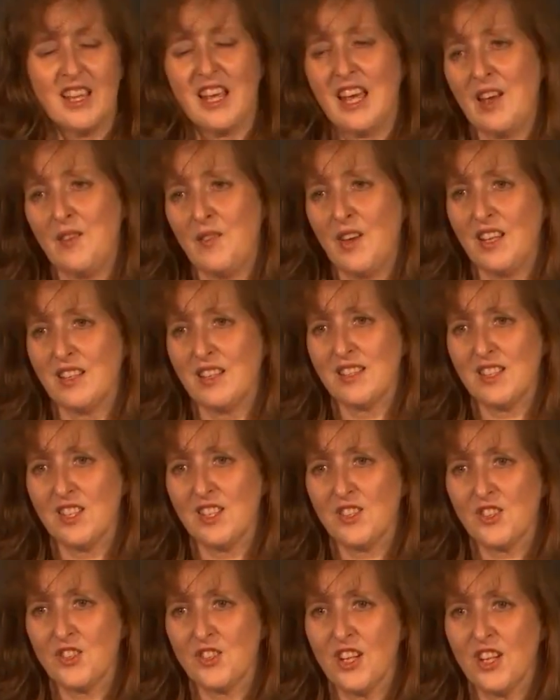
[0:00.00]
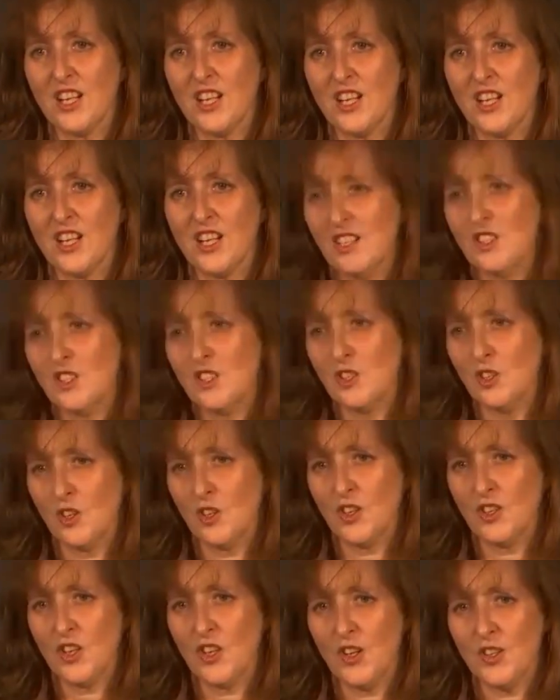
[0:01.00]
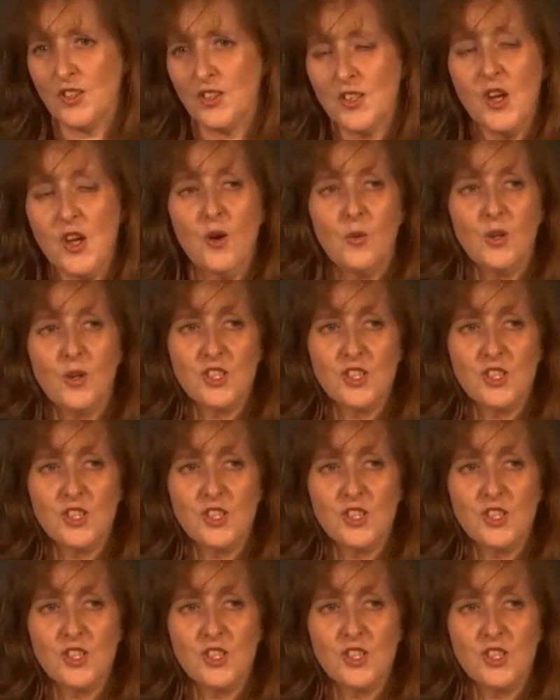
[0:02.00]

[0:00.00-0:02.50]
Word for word: that have ancestry to look at those.